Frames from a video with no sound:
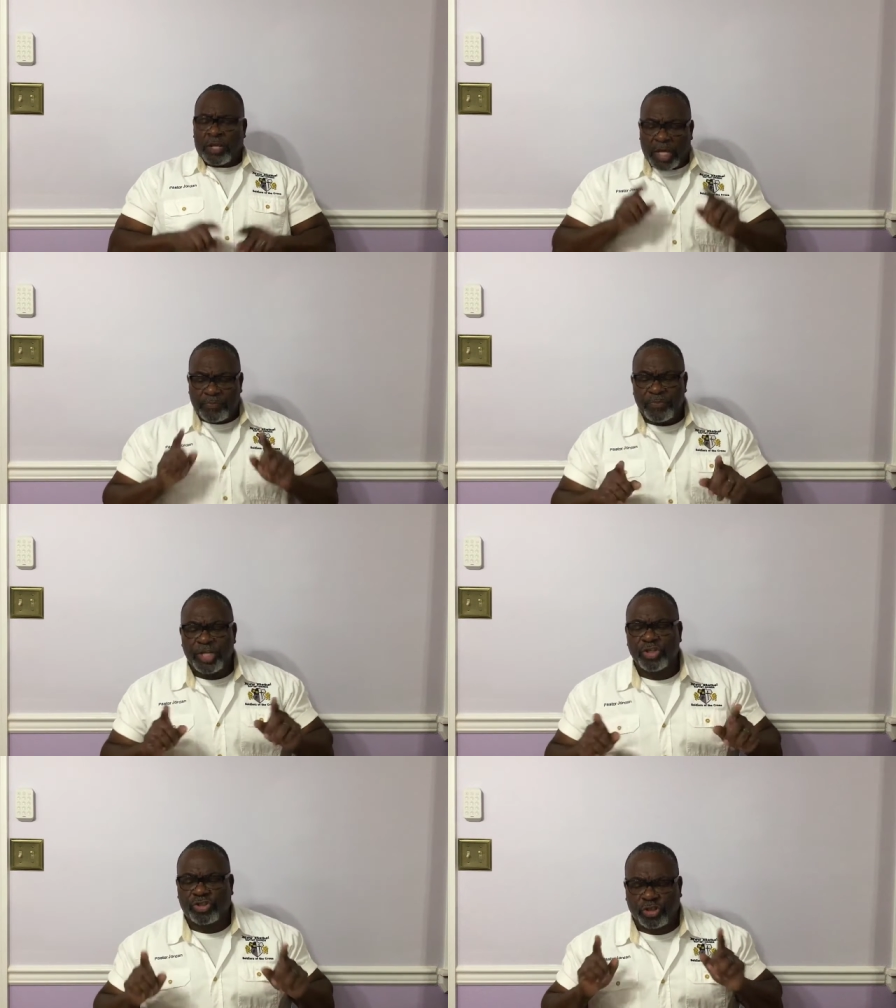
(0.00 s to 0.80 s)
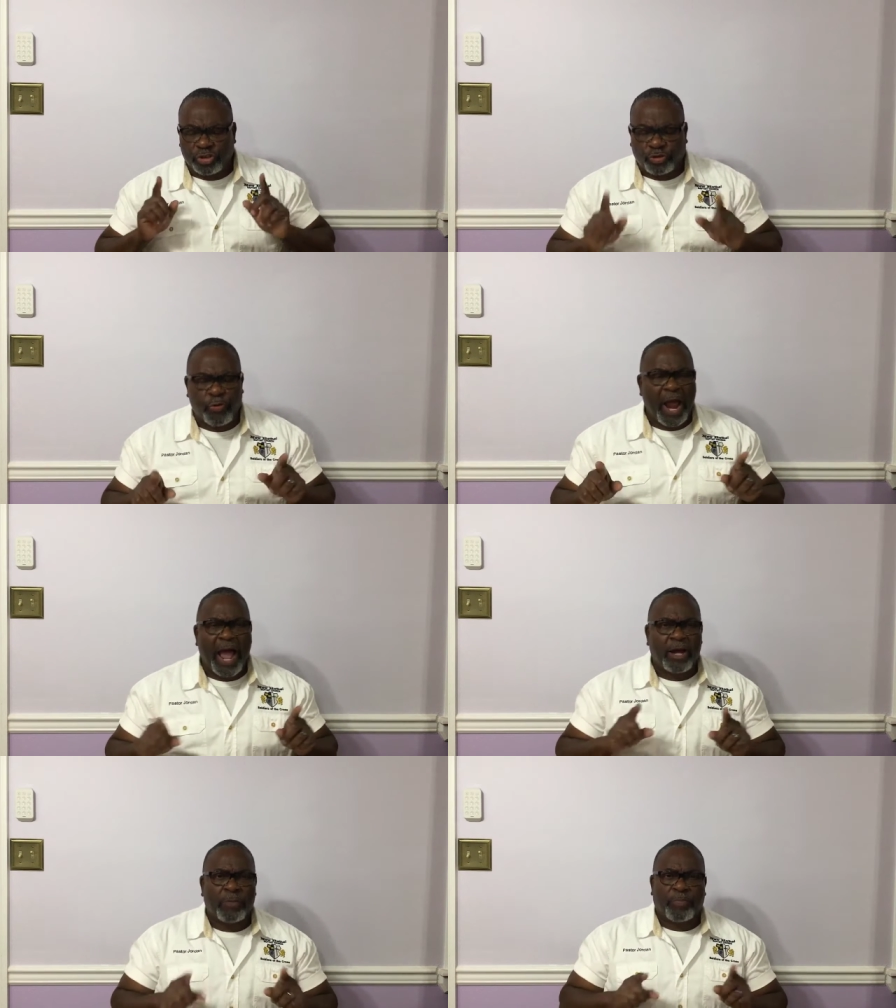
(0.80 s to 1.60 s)
It means to
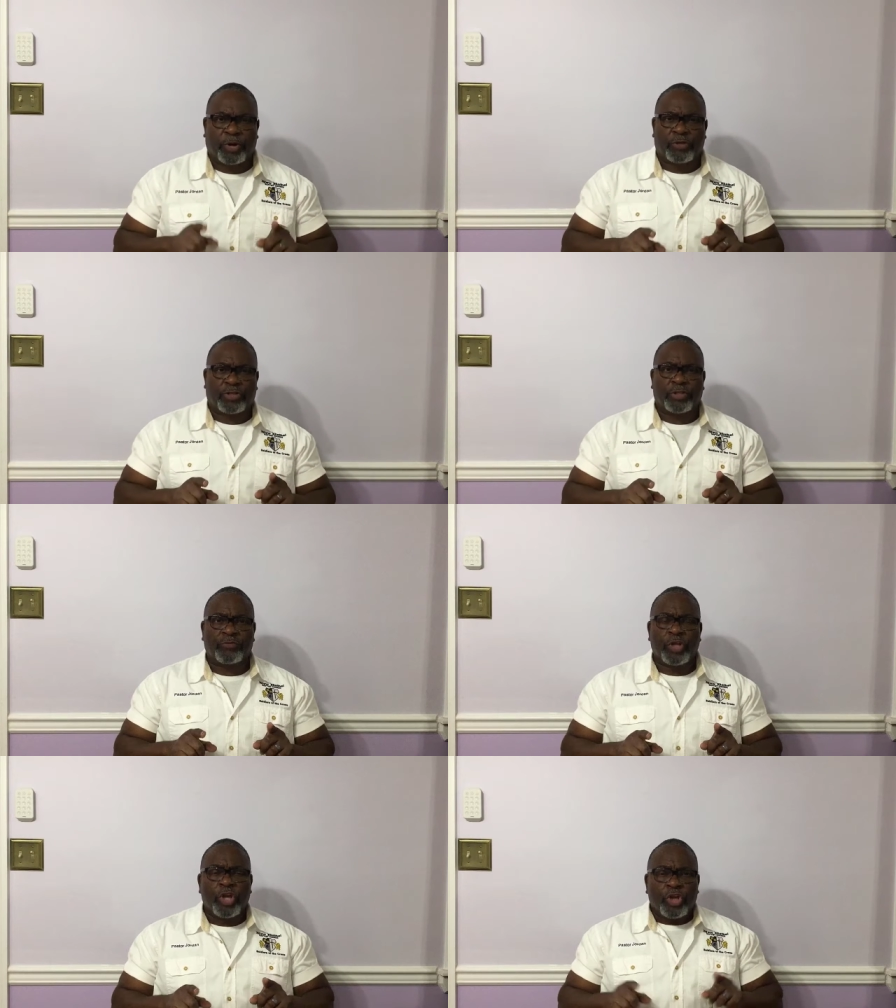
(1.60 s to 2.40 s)
try a person.